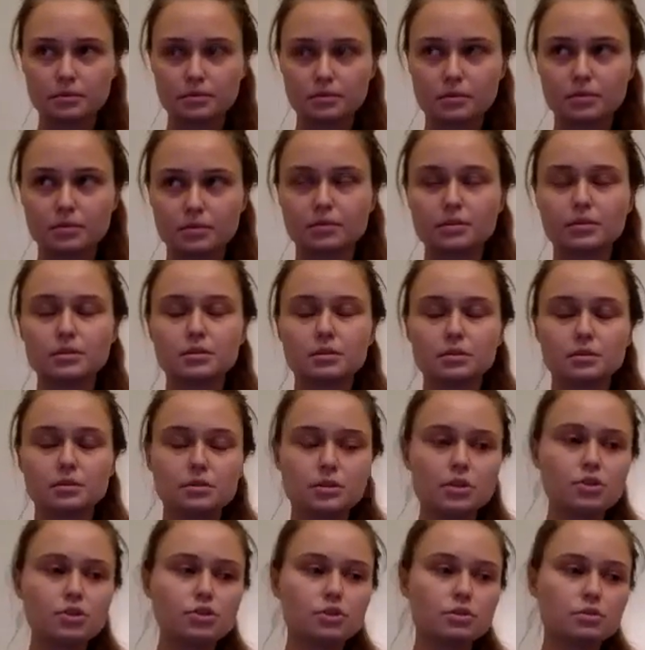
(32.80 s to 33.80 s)
in this
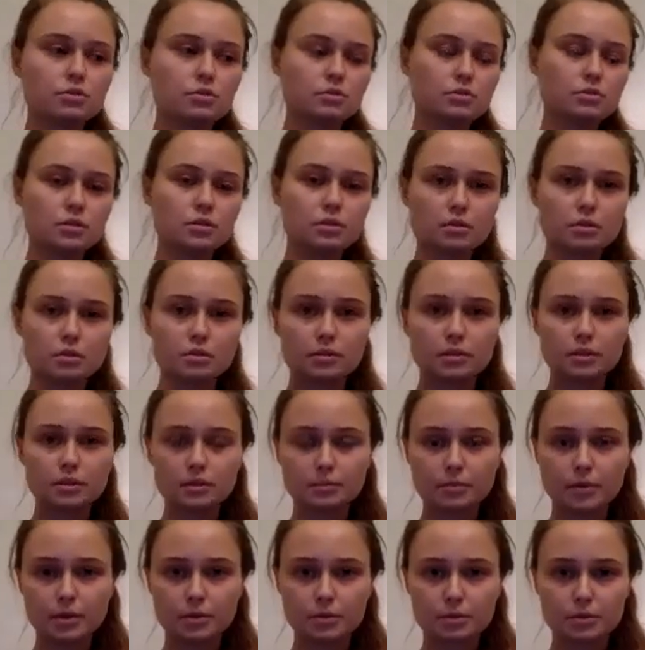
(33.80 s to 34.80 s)
situation you think only
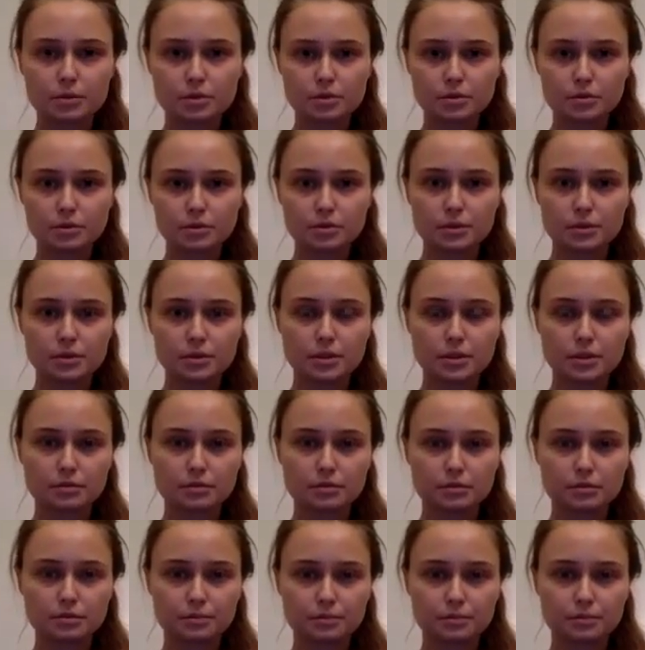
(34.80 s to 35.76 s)
about yourself.